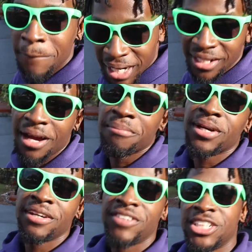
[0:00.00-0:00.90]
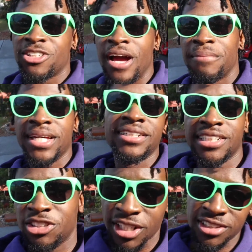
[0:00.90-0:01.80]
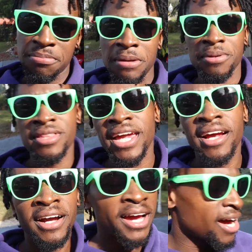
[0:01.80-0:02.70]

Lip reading: but I'm gonna give it a try because I trust the people there.